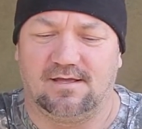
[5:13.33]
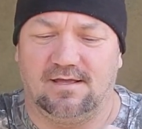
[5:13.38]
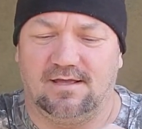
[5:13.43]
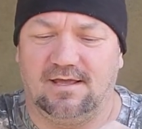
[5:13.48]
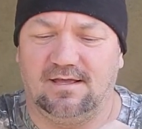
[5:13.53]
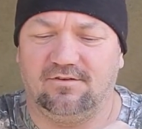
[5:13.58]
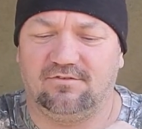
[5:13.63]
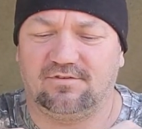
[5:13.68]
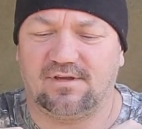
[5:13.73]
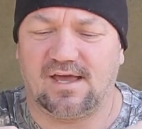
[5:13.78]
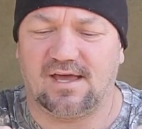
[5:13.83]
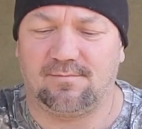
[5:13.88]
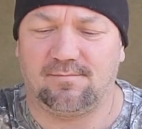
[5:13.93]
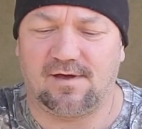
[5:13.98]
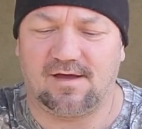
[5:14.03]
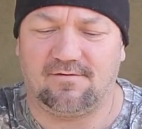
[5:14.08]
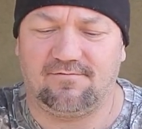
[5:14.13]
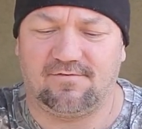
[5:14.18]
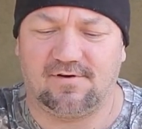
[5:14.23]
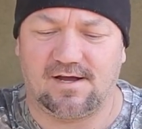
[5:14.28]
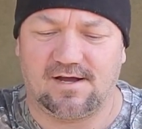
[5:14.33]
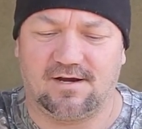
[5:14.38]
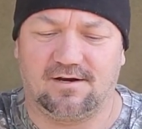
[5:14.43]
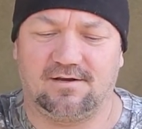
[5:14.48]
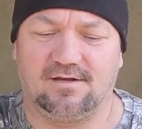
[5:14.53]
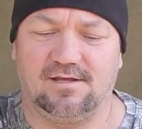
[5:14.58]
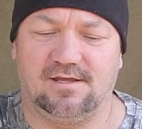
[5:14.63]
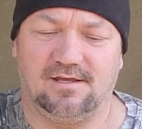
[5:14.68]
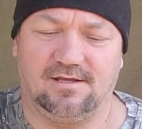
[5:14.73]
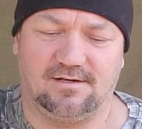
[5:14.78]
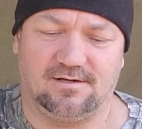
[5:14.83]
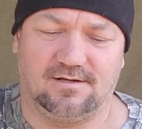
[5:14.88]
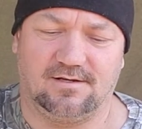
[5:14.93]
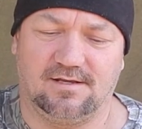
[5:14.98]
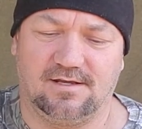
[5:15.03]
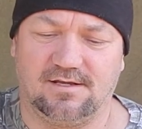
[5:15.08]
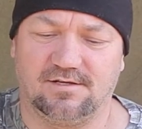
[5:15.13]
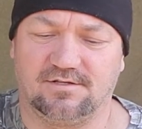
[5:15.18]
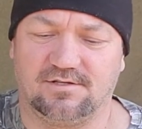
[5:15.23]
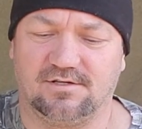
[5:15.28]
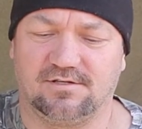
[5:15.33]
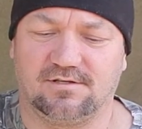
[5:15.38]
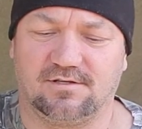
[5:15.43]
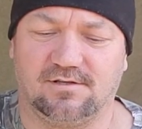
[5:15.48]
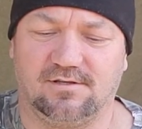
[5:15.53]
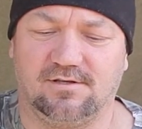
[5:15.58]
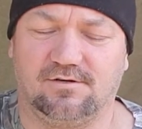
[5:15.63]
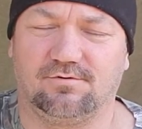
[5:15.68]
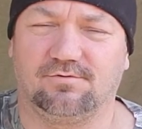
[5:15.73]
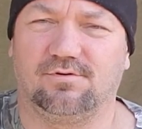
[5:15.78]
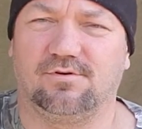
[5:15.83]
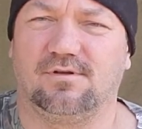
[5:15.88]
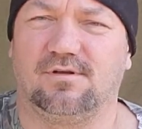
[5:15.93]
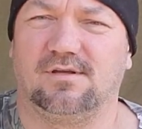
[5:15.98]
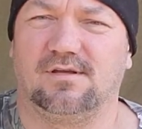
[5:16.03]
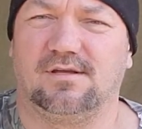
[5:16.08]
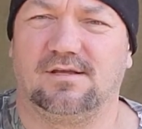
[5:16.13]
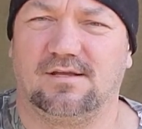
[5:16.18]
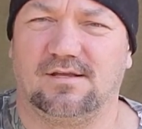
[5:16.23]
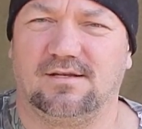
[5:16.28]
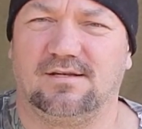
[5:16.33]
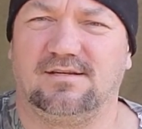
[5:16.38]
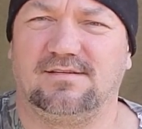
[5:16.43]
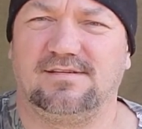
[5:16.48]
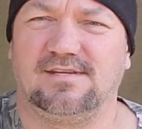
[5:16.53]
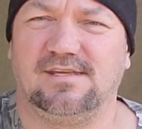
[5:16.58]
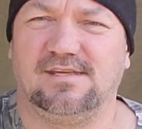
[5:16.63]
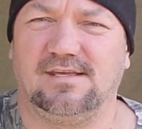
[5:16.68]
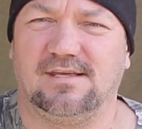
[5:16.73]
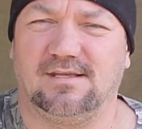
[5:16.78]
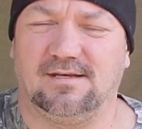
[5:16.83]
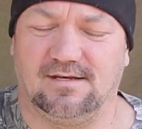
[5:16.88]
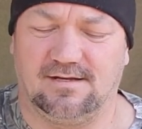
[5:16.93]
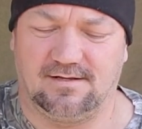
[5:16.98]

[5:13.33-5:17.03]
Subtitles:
Inside my fire kit is just a little tin.